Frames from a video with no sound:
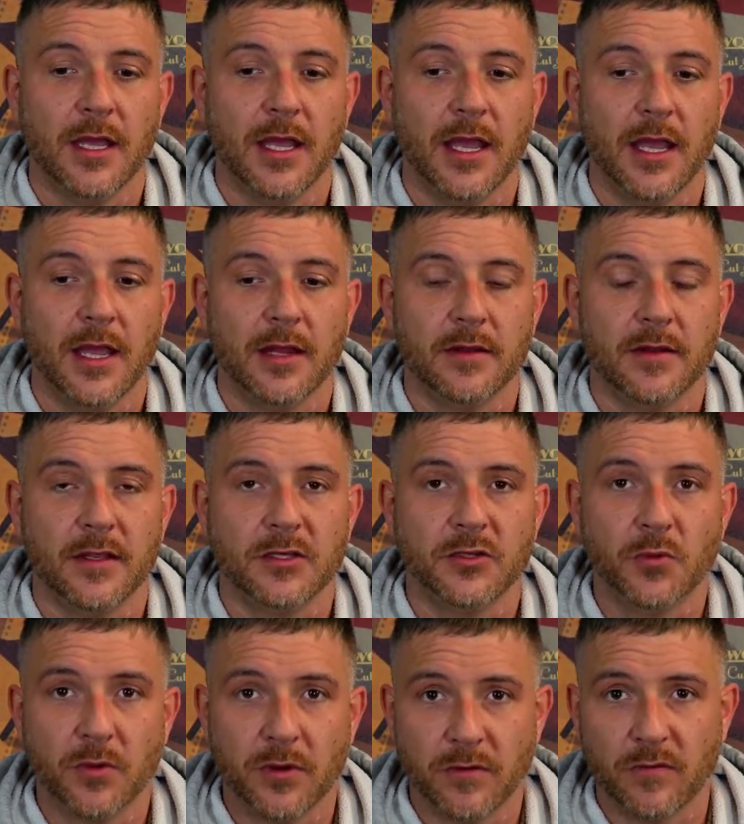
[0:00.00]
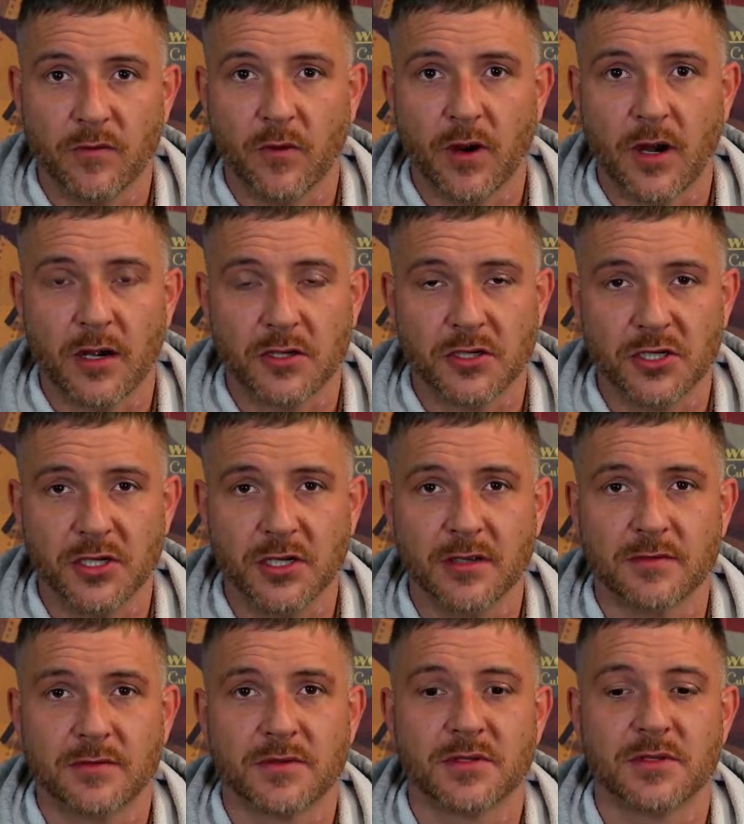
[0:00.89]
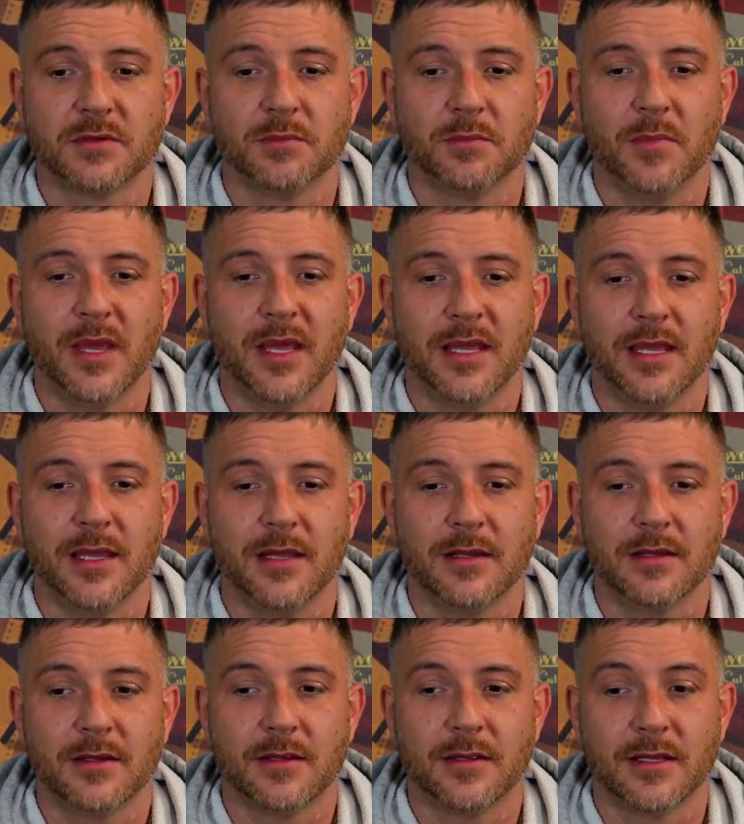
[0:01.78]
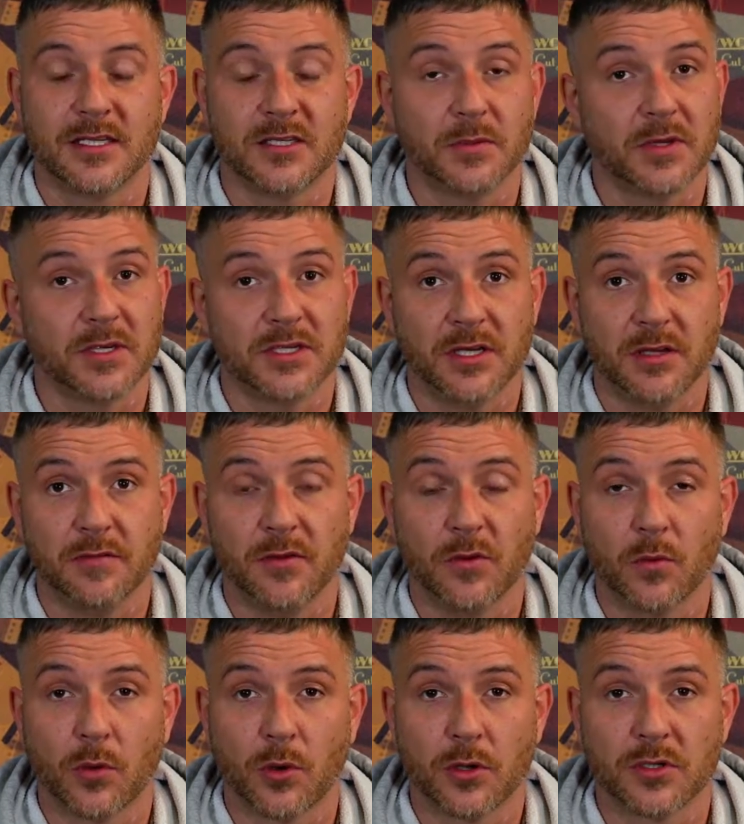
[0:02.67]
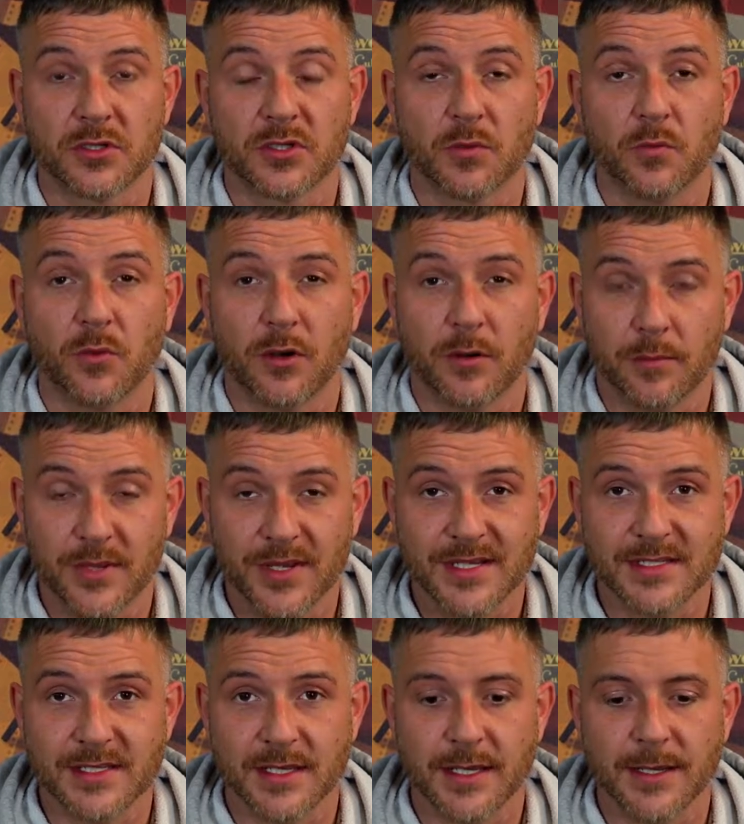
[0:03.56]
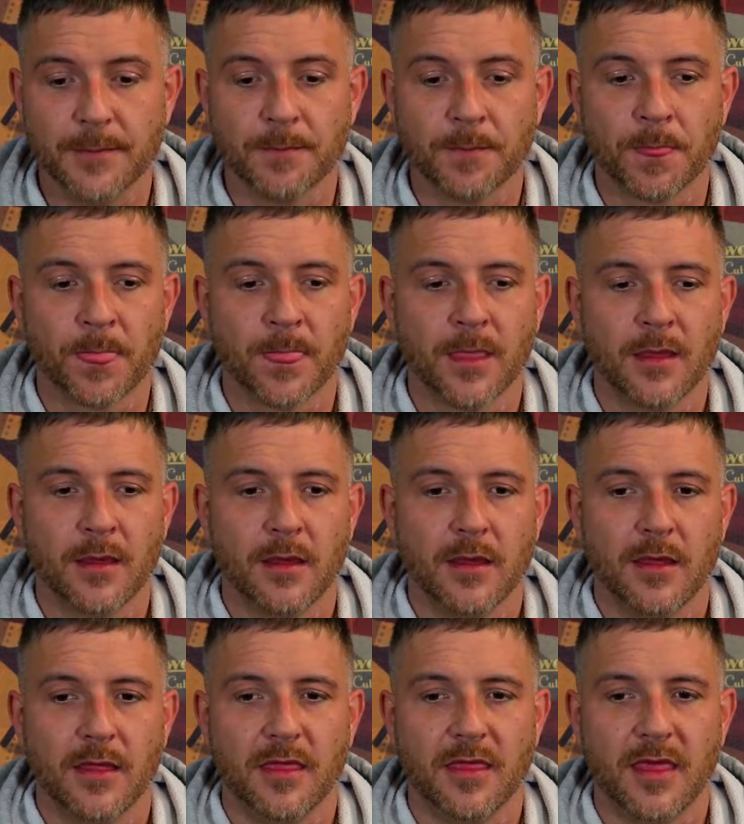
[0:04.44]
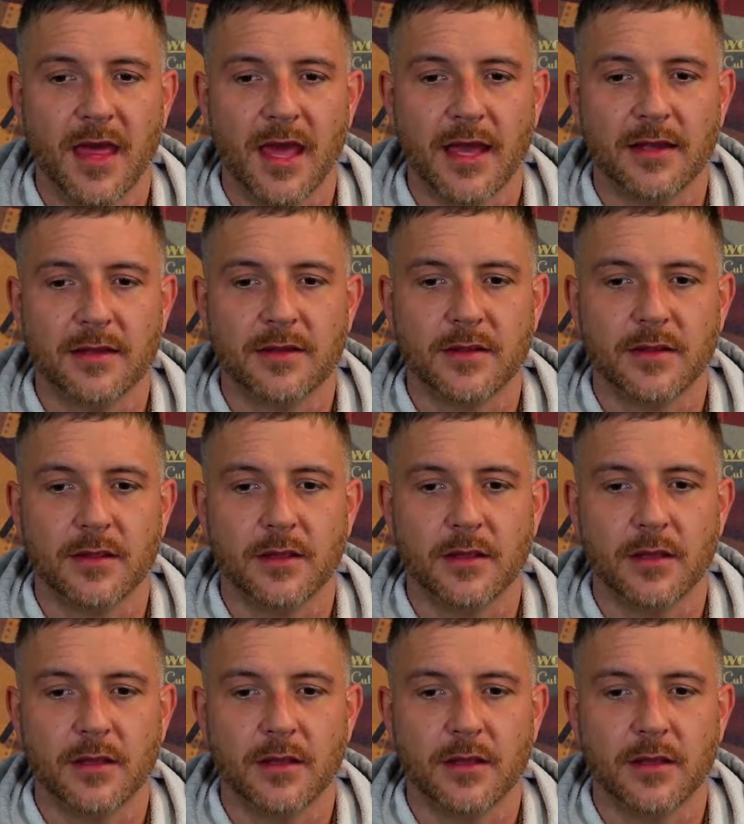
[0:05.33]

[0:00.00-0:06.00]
And the 24-hour shifts make it, especially if you work somewhere busy, that